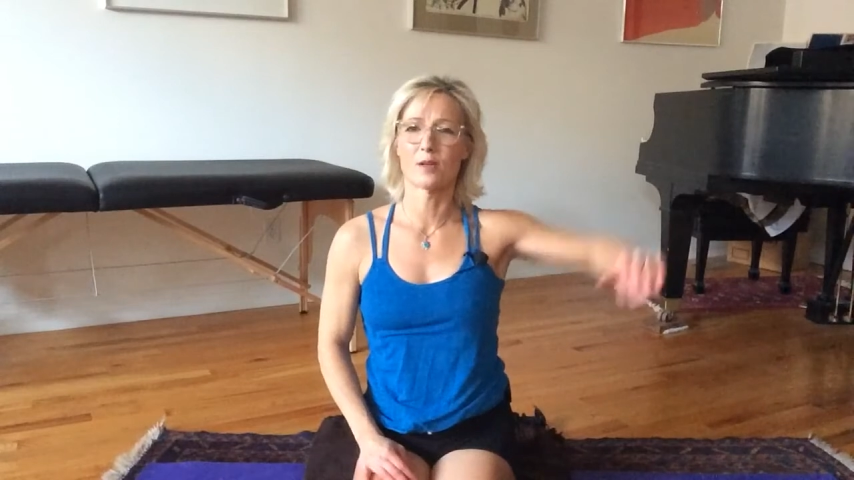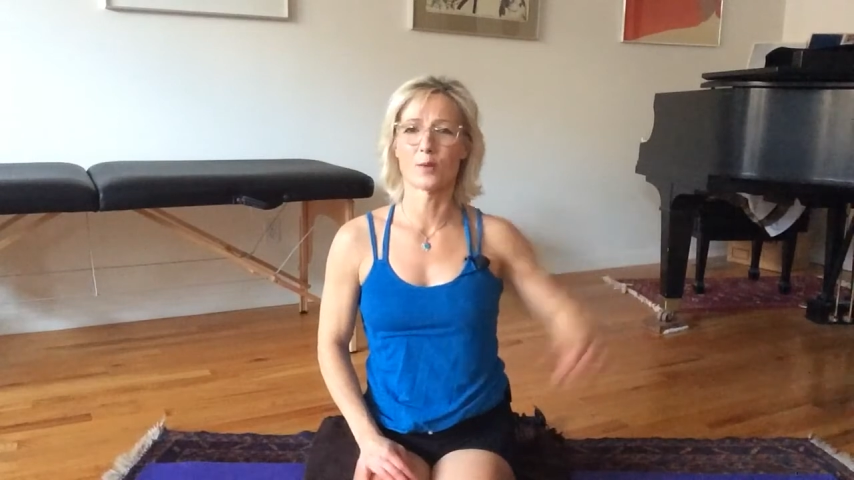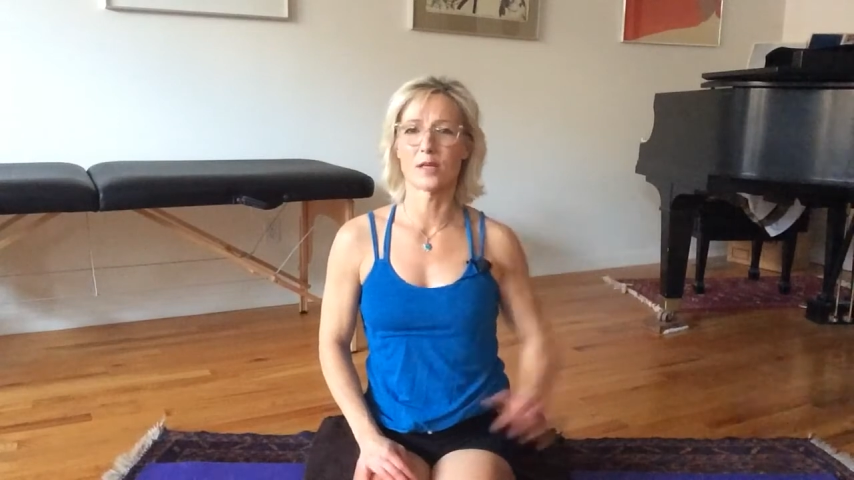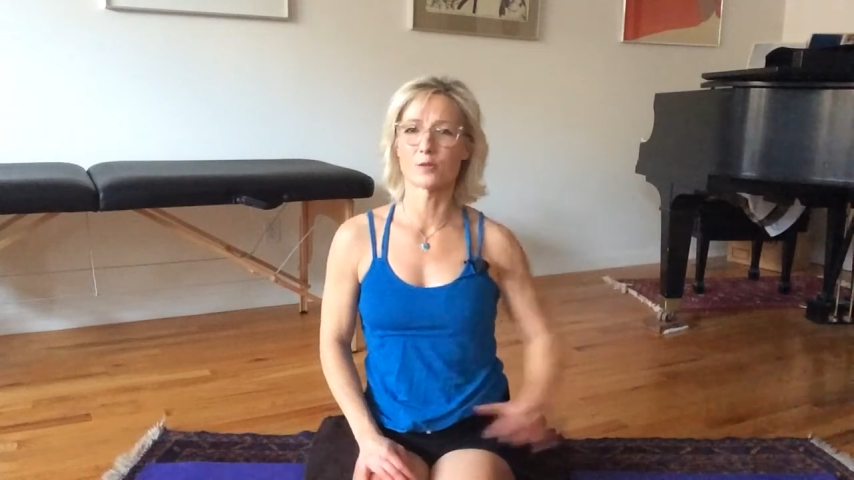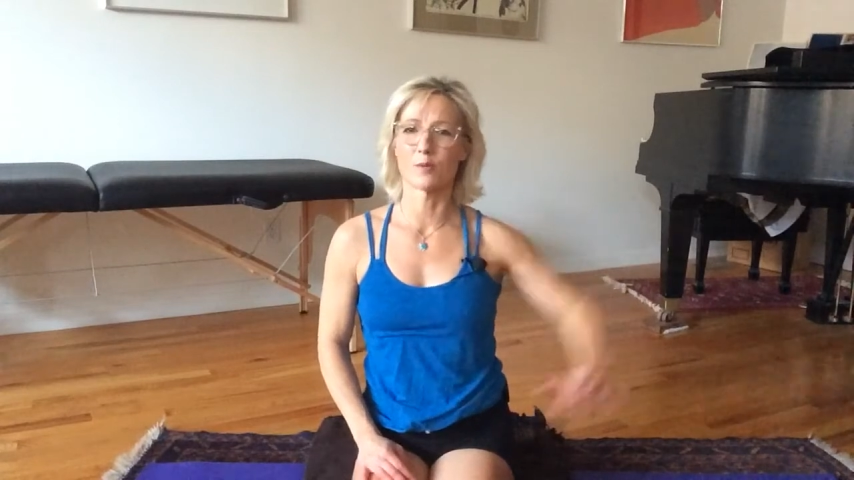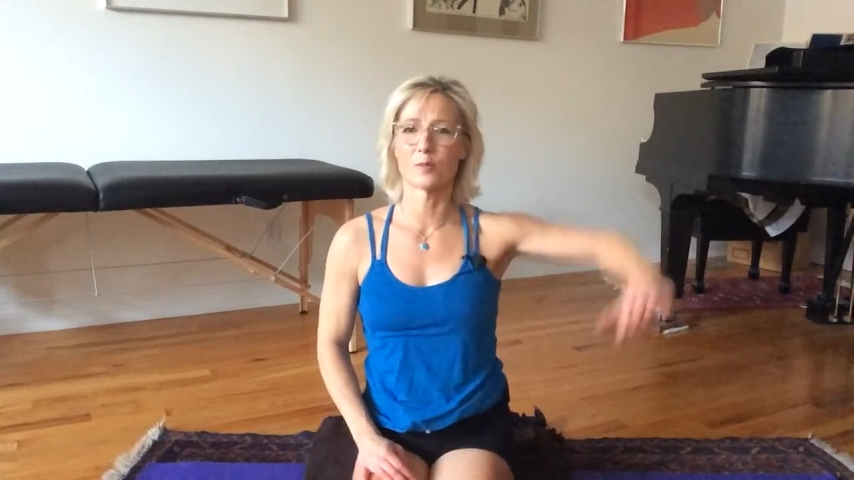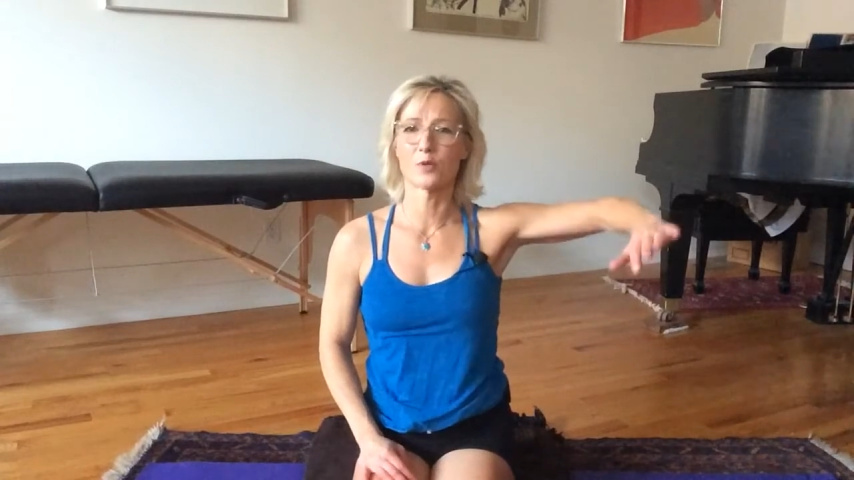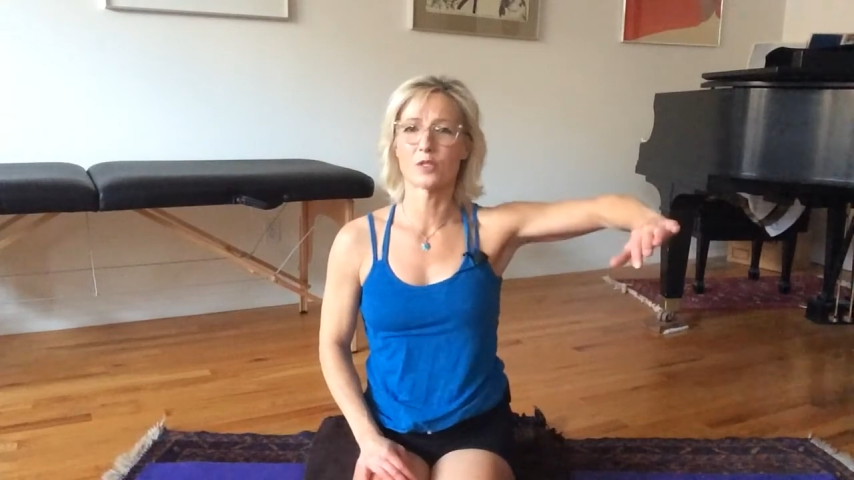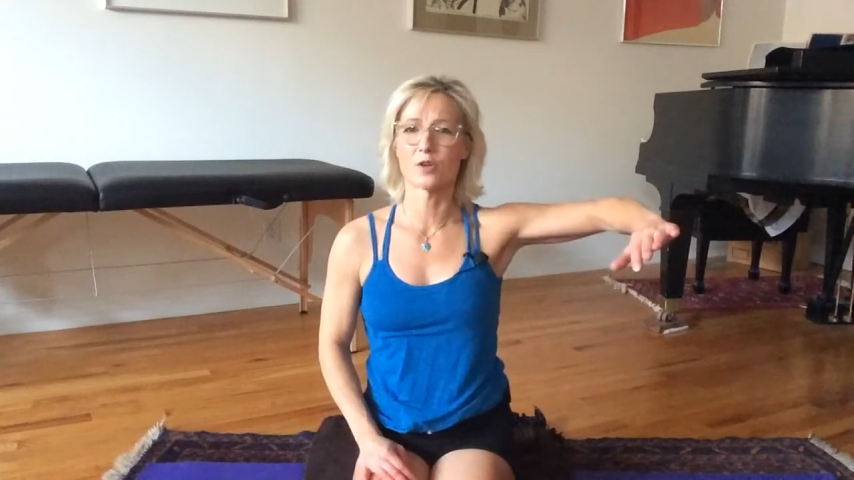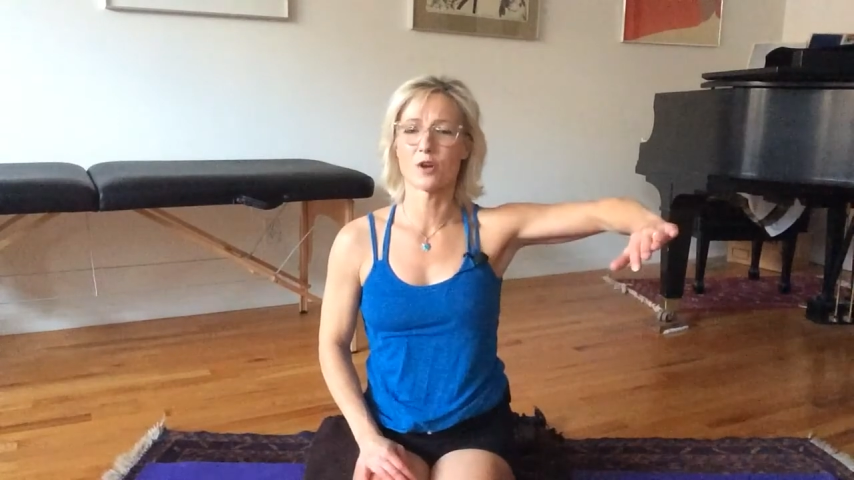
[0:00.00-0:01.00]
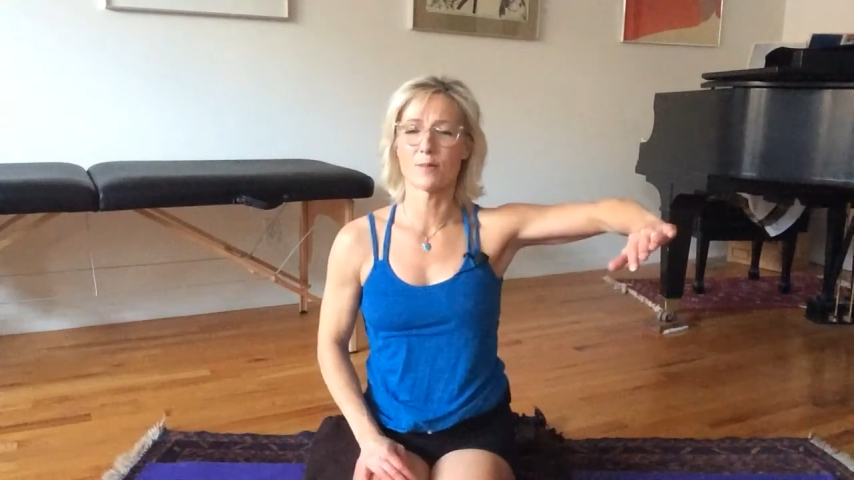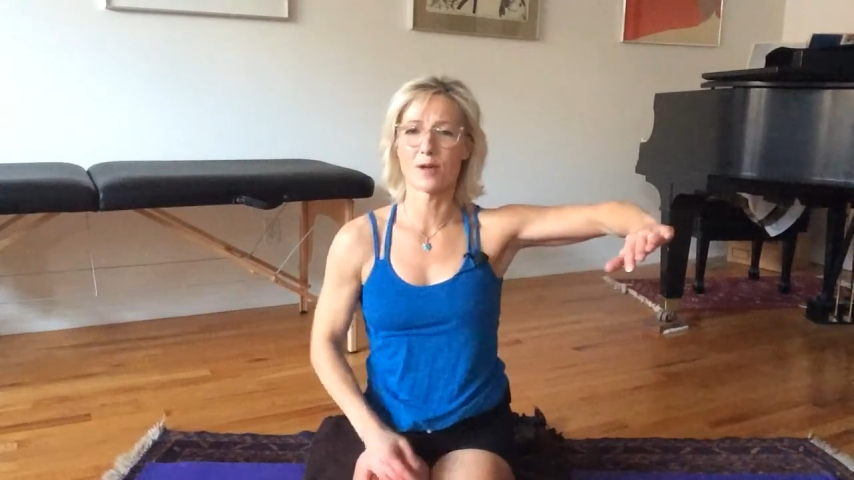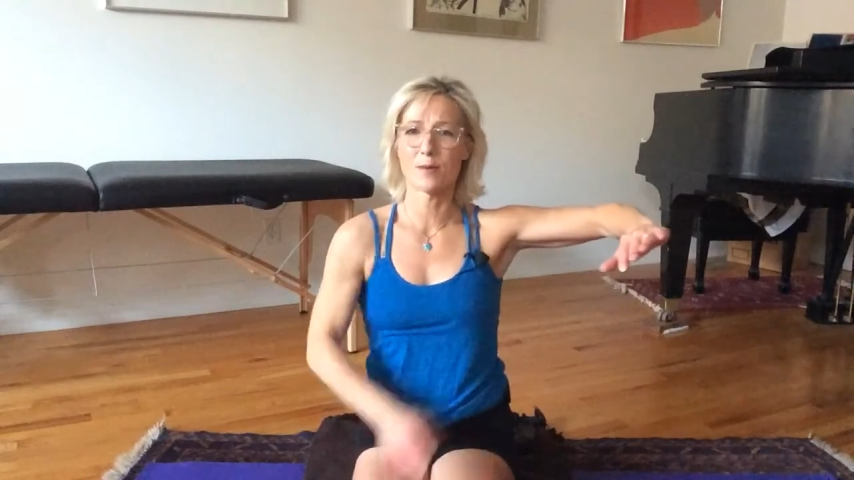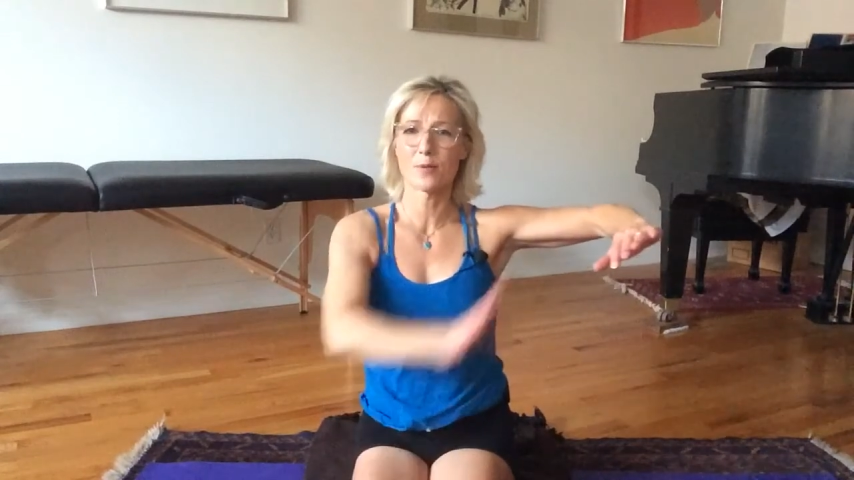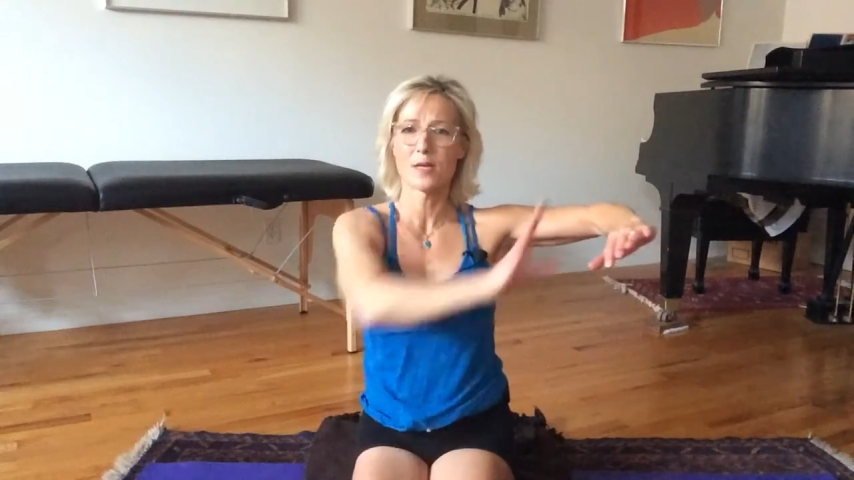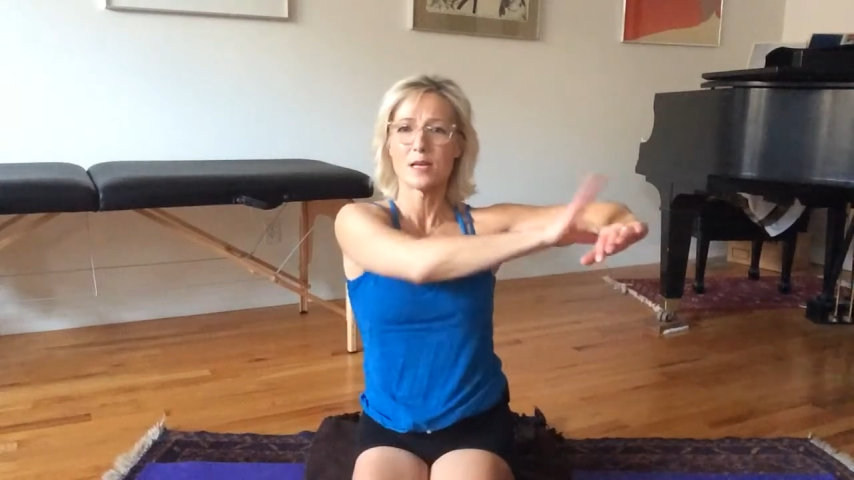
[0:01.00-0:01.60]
way. So I'm going to push the arm up.